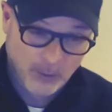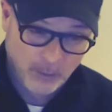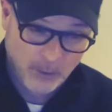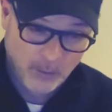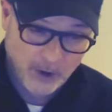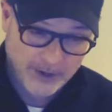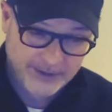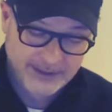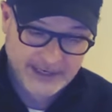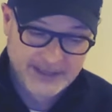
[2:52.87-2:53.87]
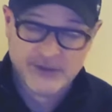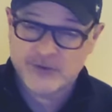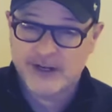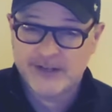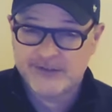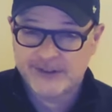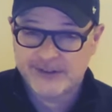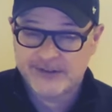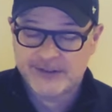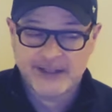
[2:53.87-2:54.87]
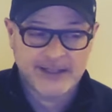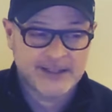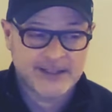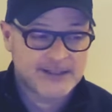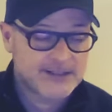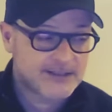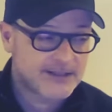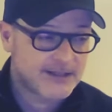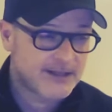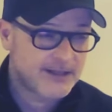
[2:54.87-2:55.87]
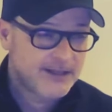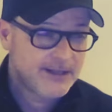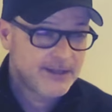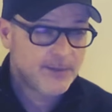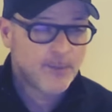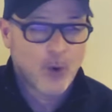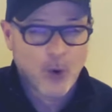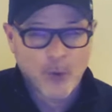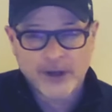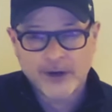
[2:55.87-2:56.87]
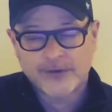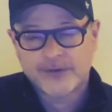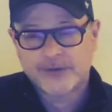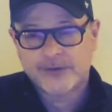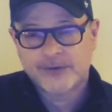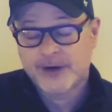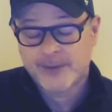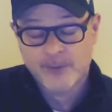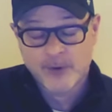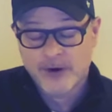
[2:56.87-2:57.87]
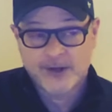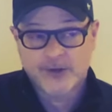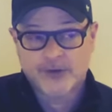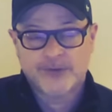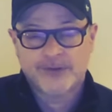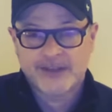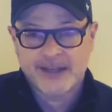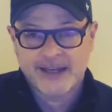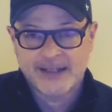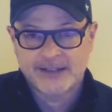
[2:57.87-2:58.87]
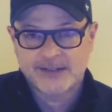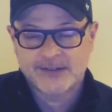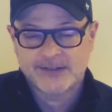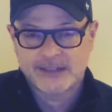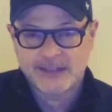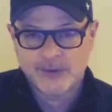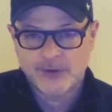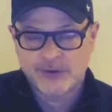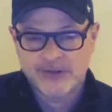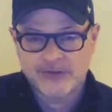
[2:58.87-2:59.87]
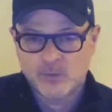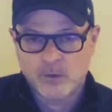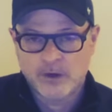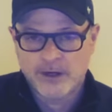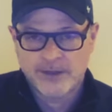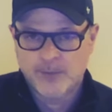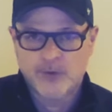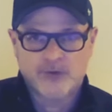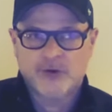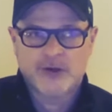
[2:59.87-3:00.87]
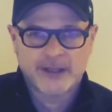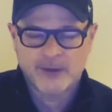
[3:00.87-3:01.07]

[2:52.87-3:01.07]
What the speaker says: War One and the trenches, and the more I got to understand and see what the trenches were, the more shocking it